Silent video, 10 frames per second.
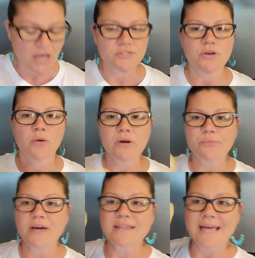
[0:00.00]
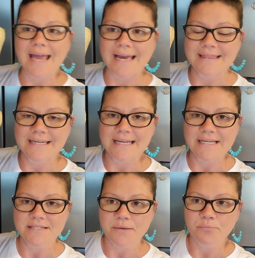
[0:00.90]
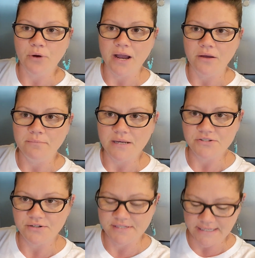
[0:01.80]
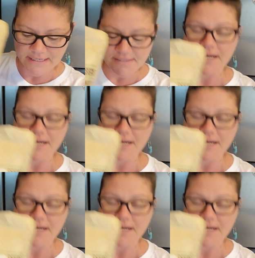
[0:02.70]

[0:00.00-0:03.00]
So I went with Anthony's brown mustard seeds.